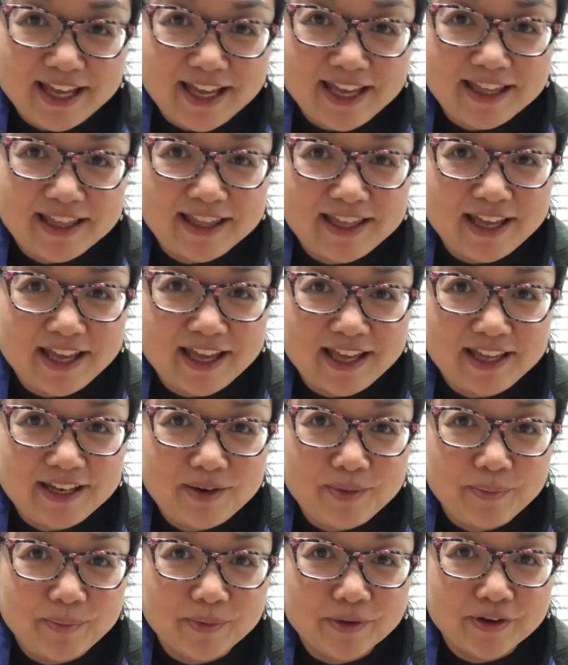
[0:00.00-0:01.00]
and then
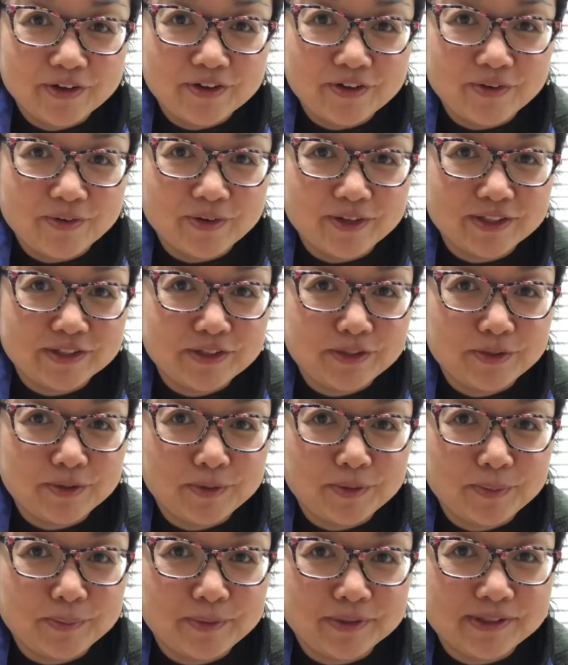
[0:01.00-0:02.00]
we're going
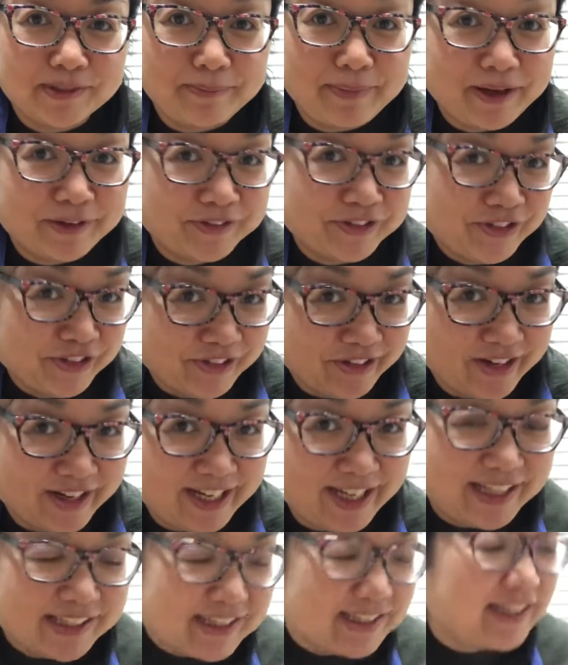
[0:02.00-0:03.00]
to put some powdered sugar on
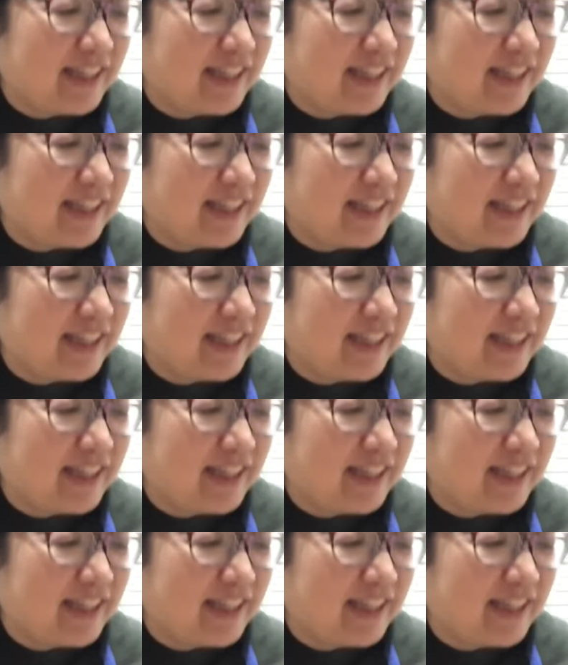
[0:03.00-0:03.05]
it.